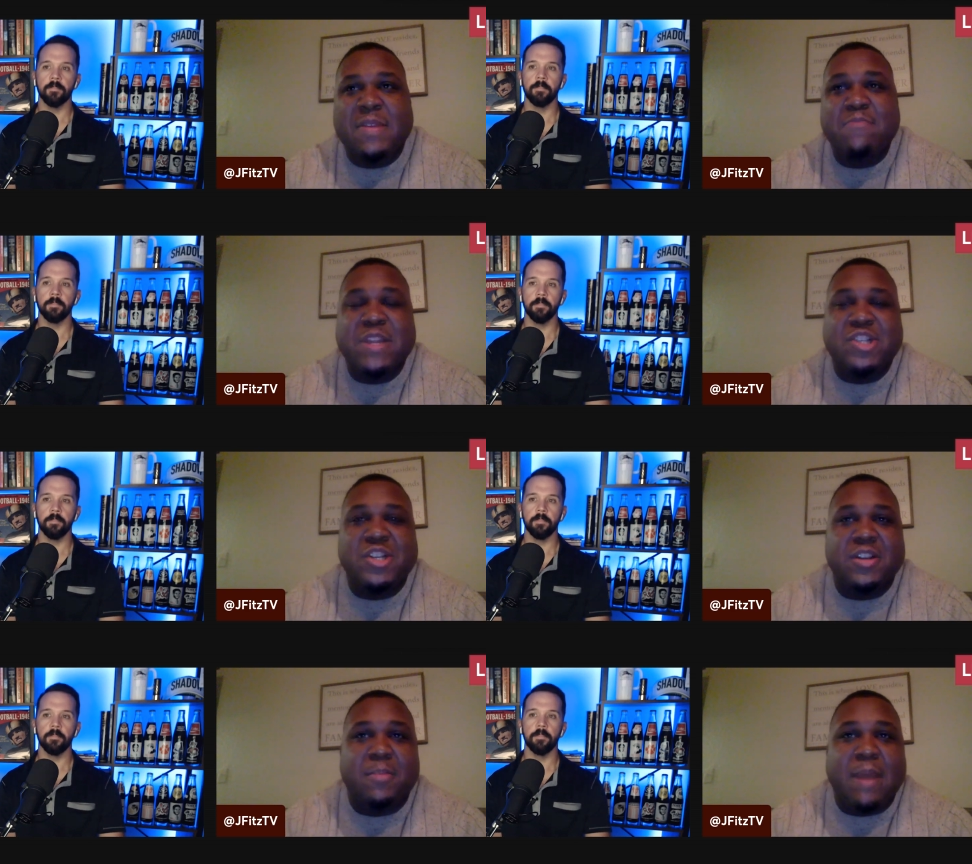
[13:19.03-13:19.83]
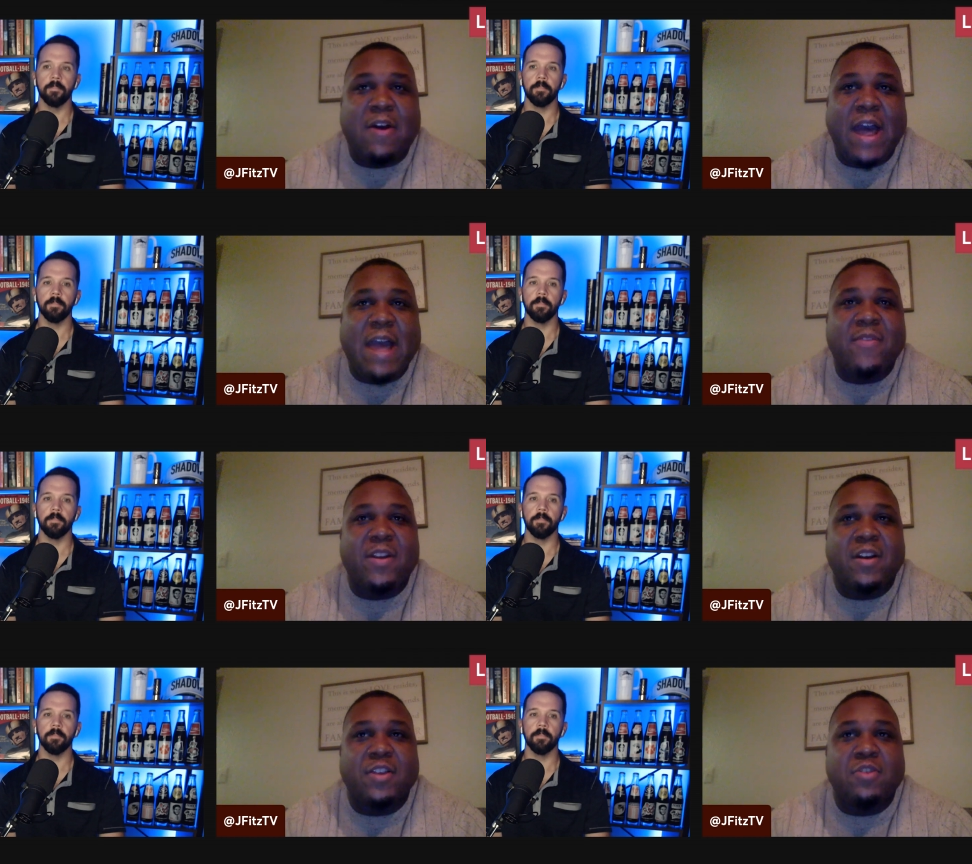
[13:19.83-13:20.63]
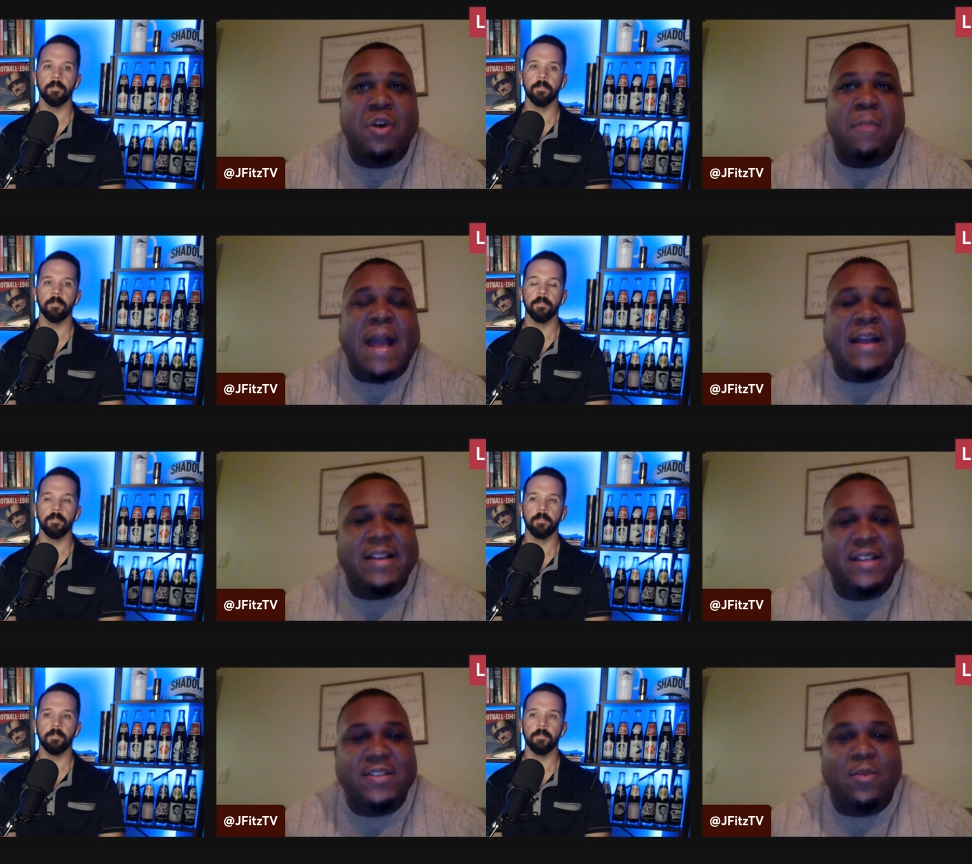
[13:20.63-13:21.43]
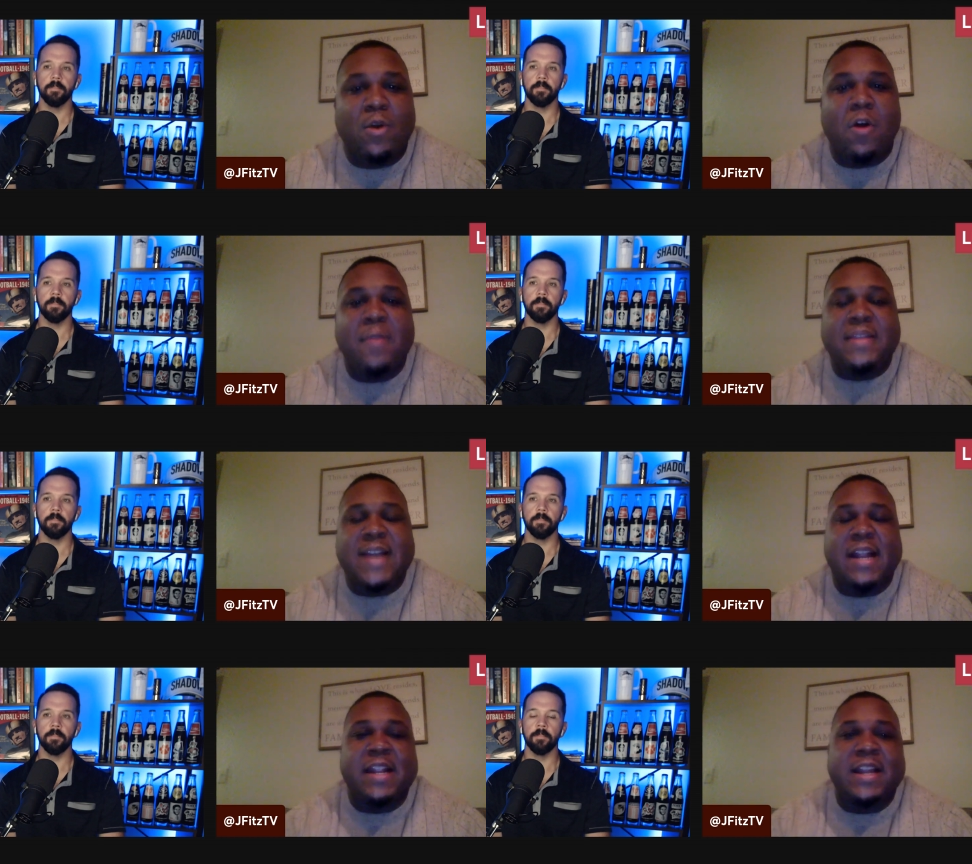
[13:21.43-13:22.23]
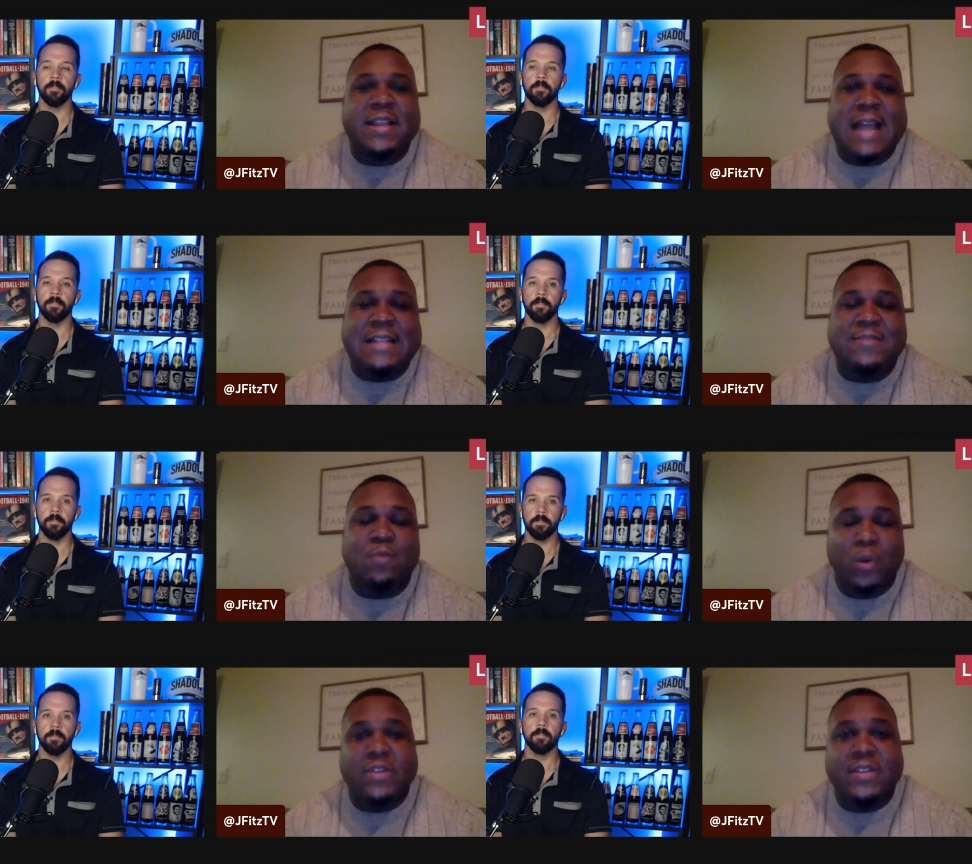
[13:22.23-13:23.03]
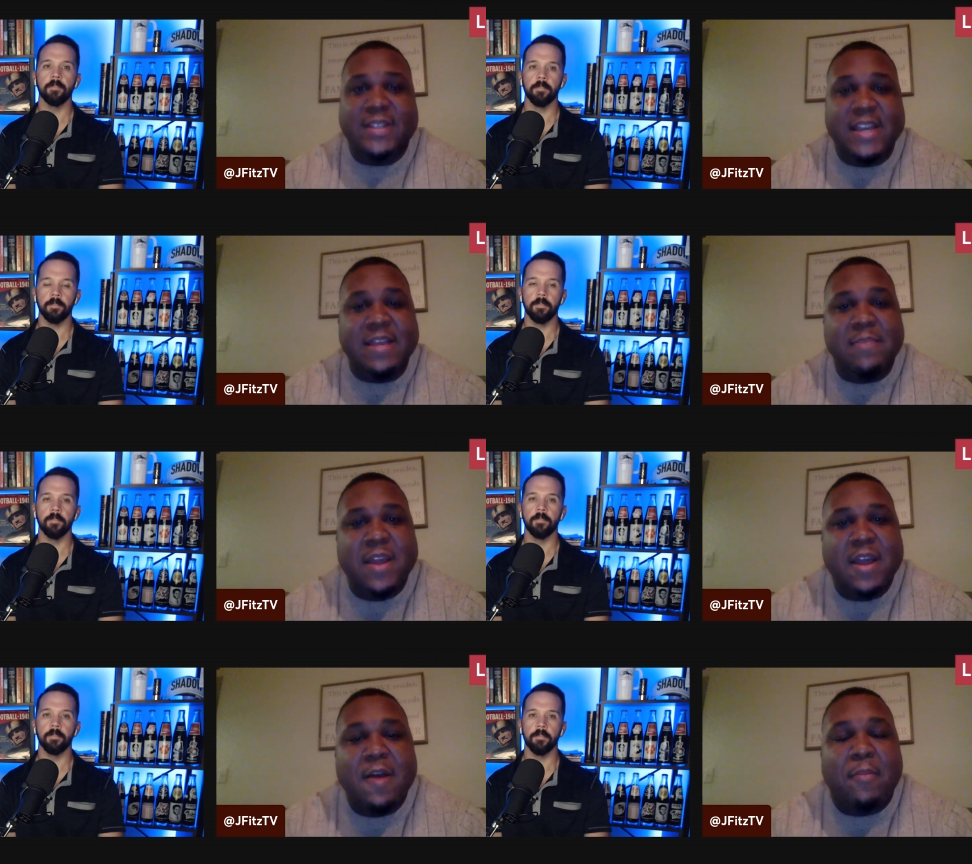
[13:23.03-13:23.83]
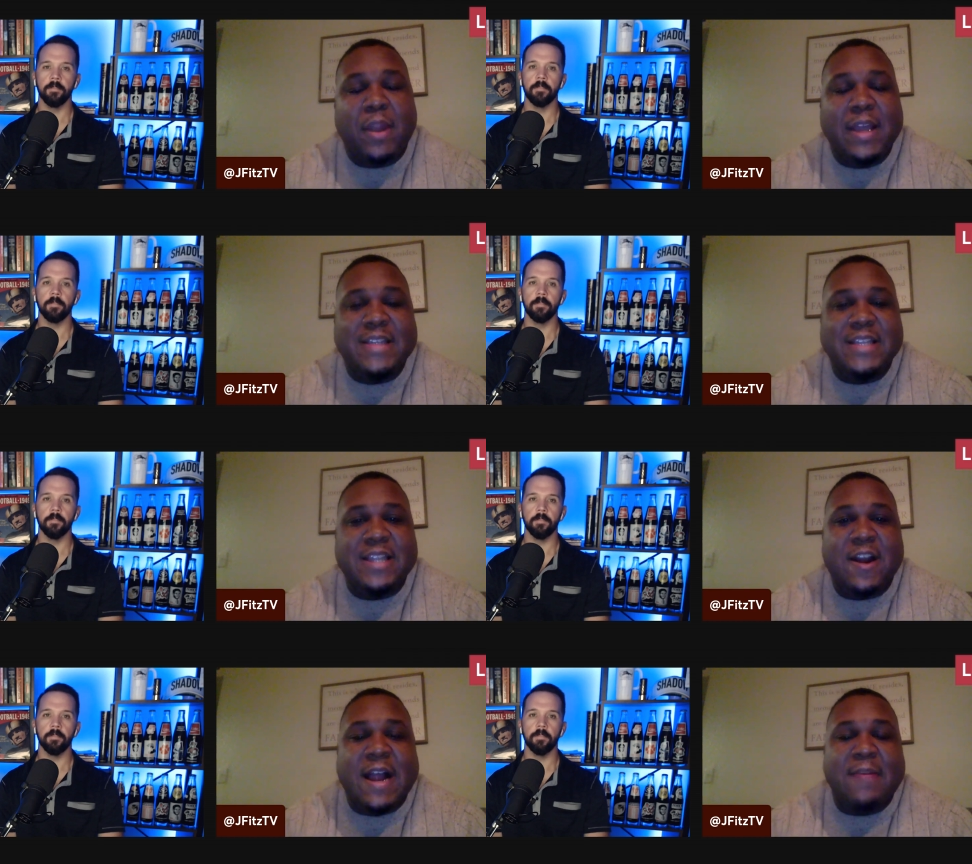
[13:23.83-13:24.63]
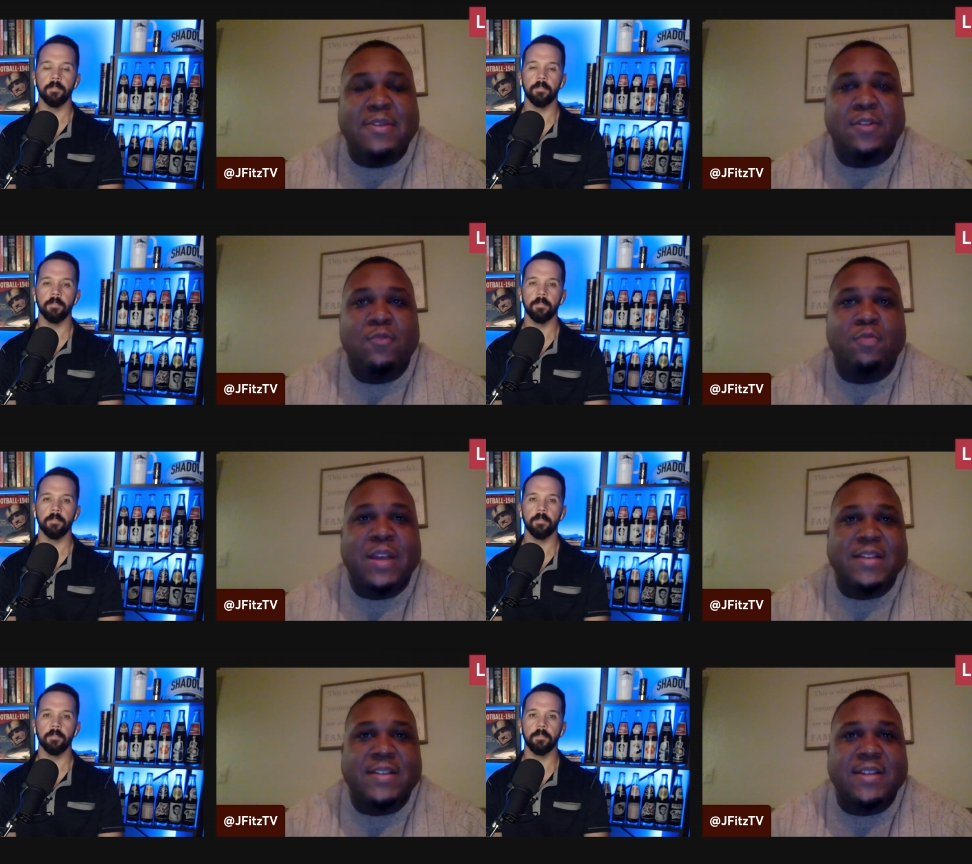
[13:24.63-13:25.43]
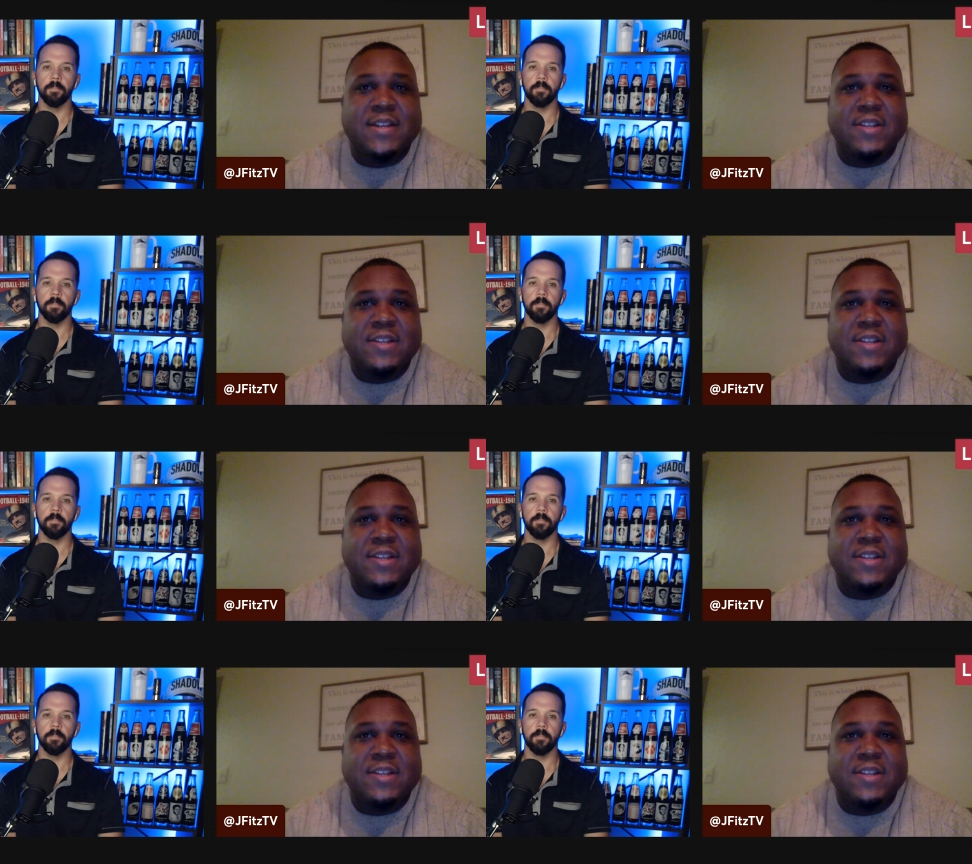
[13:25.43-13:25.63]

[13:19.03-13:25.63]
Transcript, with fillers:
Speaker 1: He mentioned about having a, you know, a back against the wall mentality, and that's when the team plays at their absolute best.